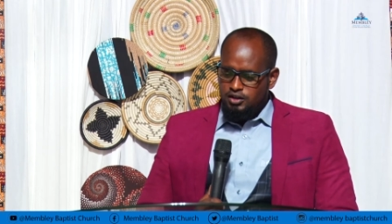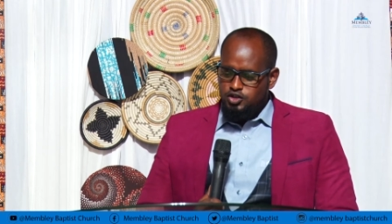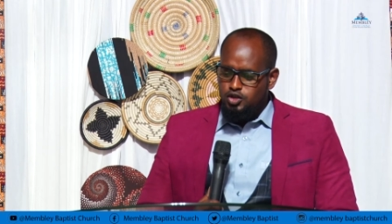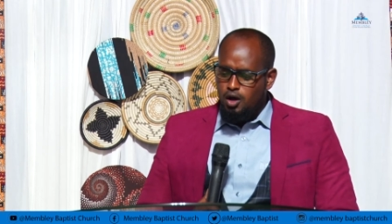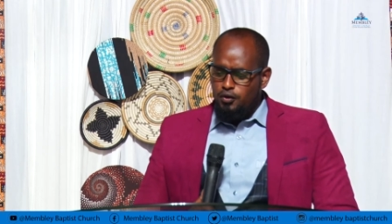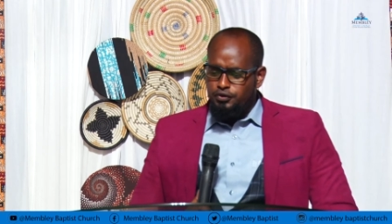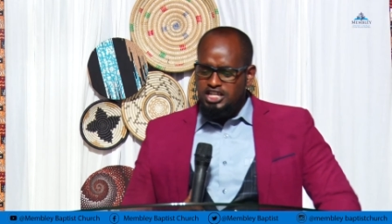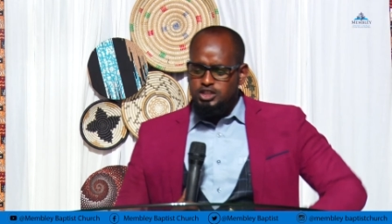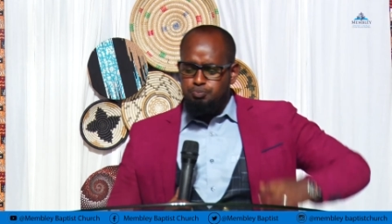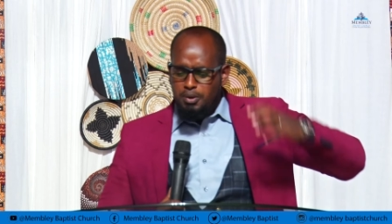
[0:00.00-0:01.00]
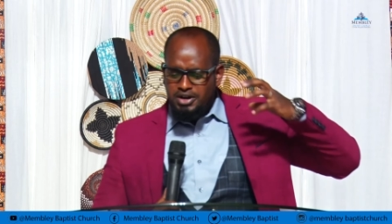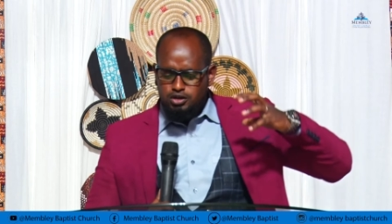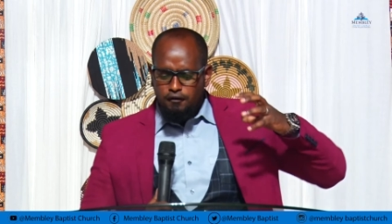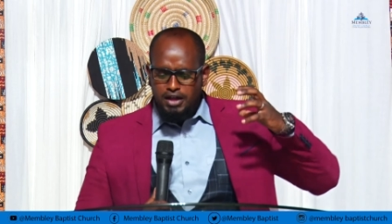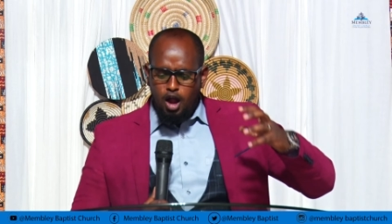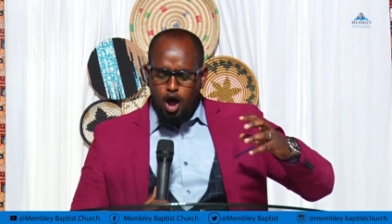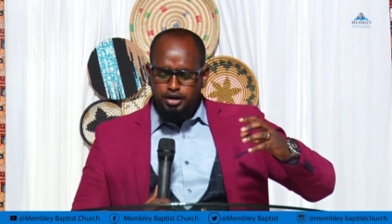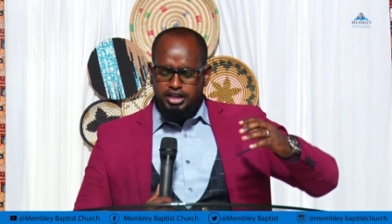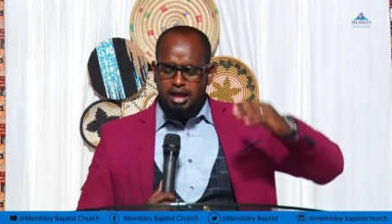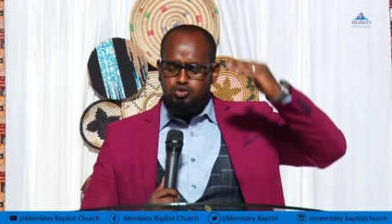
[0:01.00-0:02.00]
So the Spirit of the
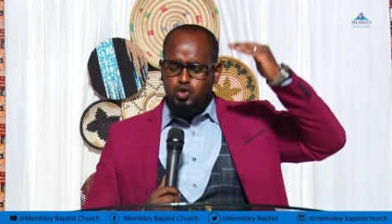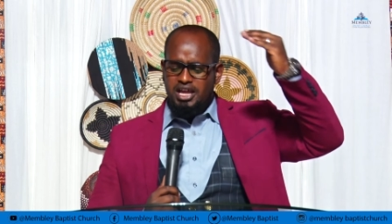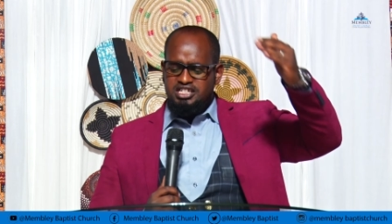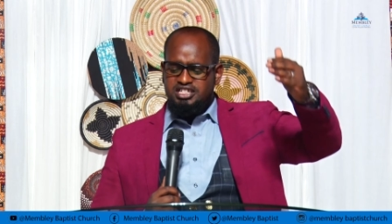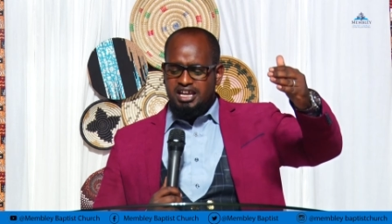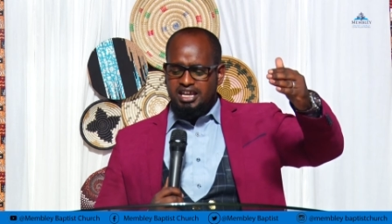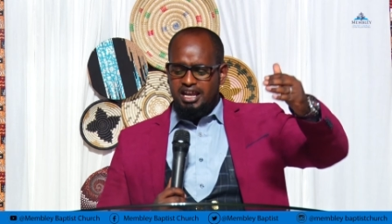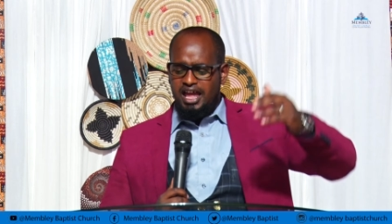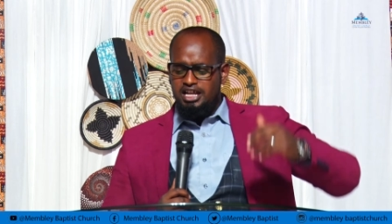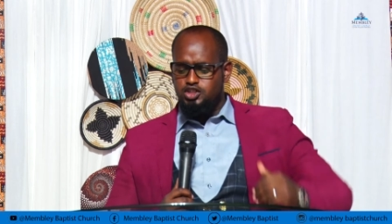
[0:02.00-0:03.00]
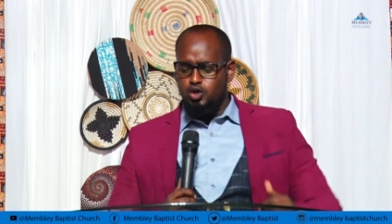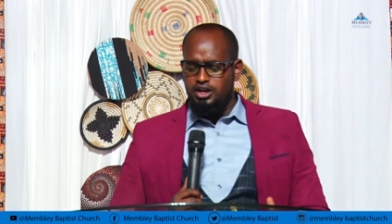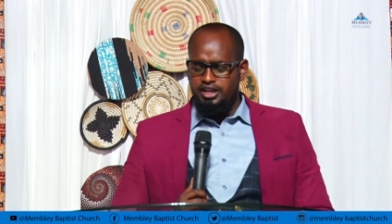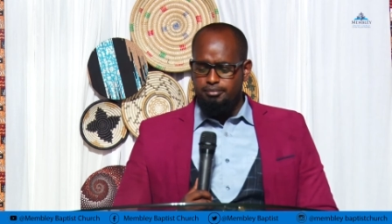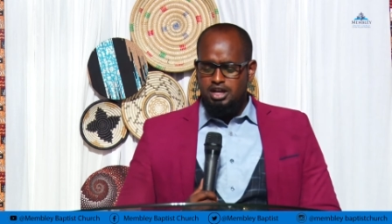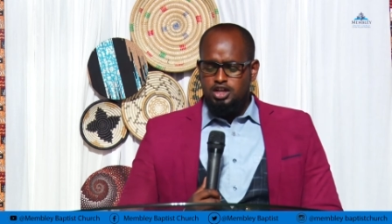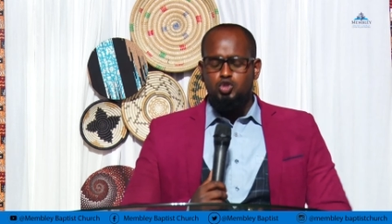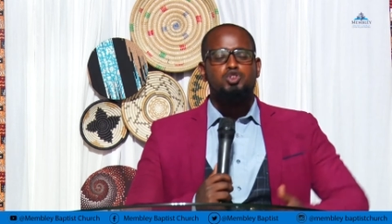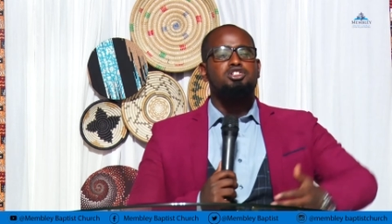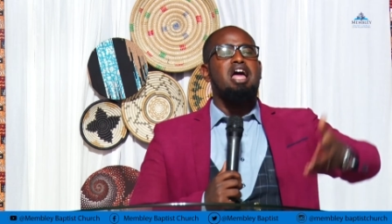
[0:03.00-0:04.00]
Lord came to Ezekiel and told him
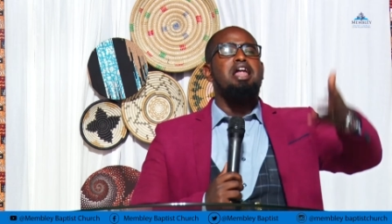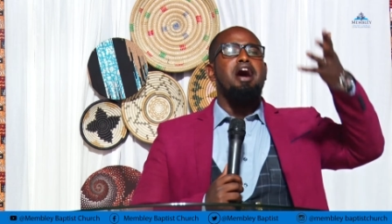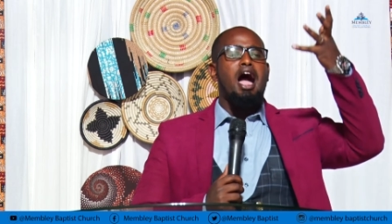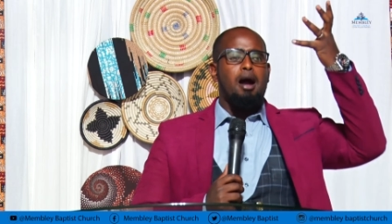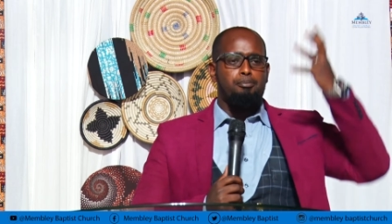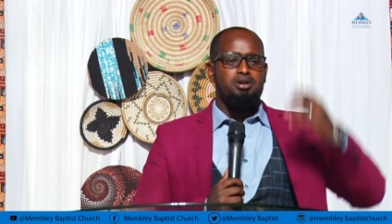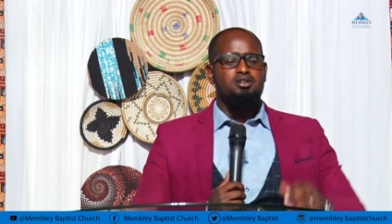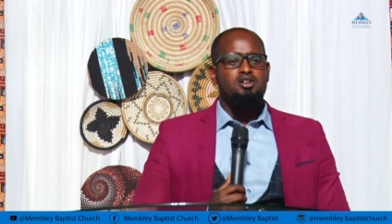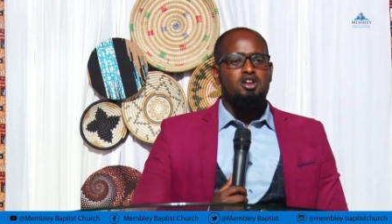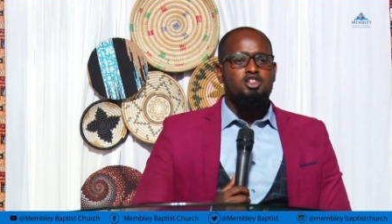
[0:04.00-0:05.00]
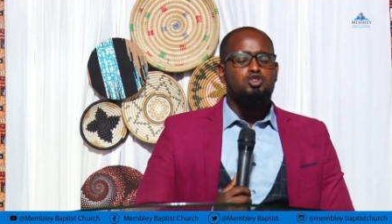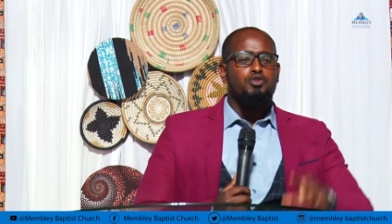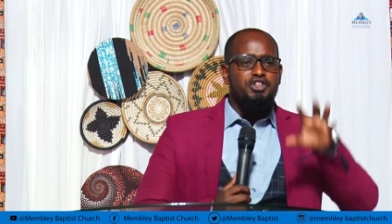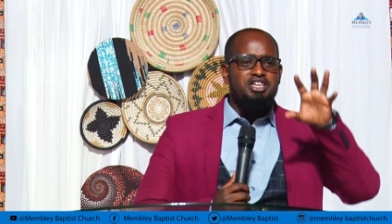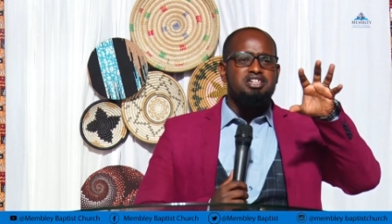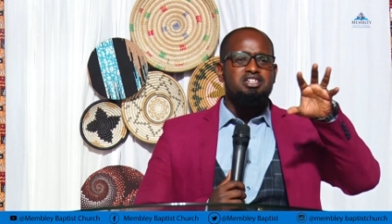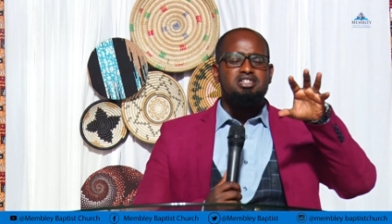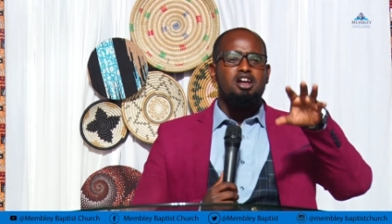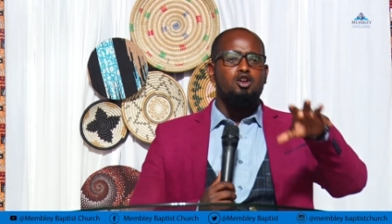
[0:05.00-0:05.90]
to stand up. So this is the